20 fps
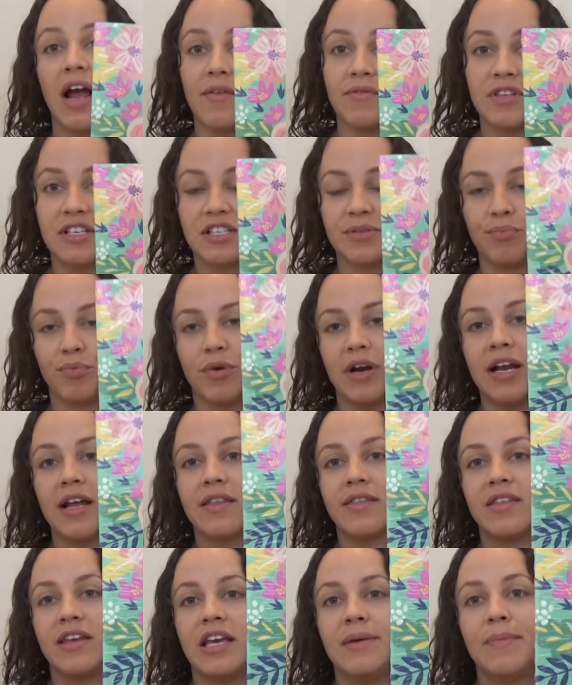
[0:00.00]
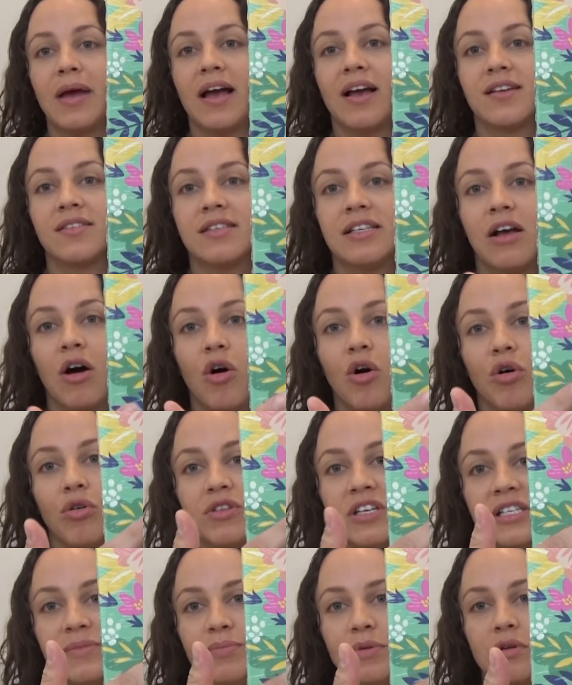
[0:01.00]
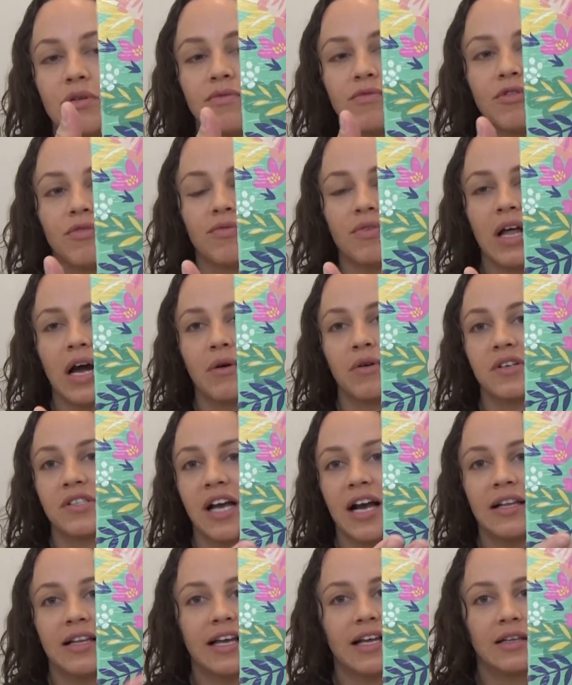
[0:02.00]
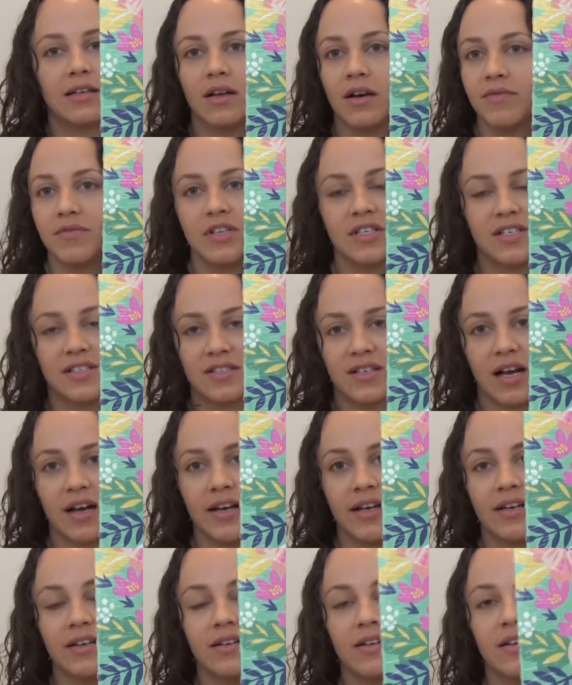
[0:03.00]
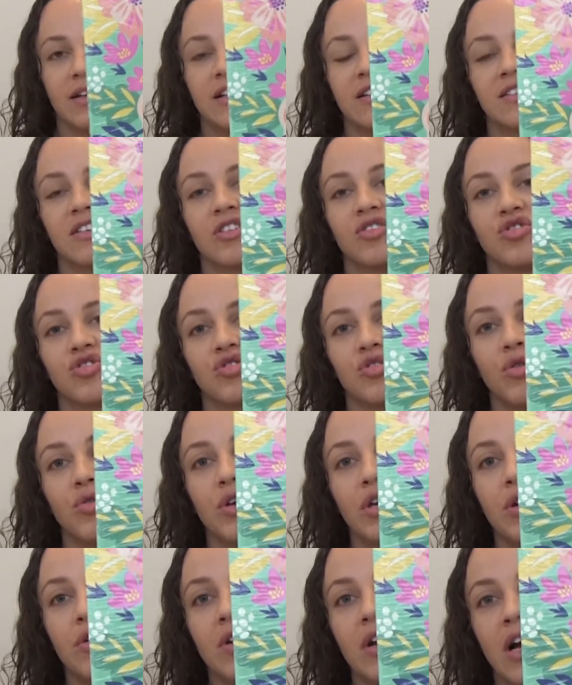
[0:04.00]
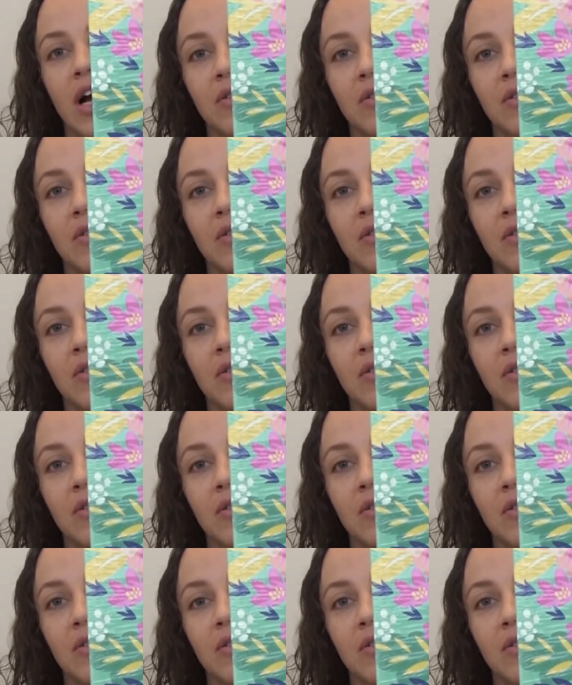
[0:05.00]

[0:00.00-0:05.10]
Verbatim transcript: have this spring theme. It has the, all these beautiful flowers. I like love the design. It's so cute. It